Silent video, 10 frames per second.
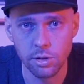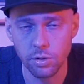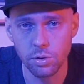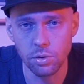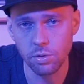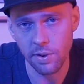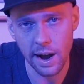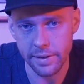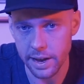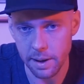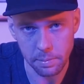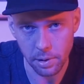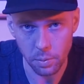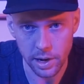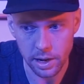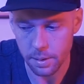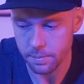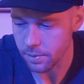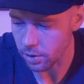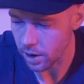to 5 a.m. I'm going to wake up,
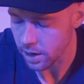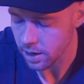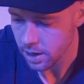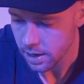okay?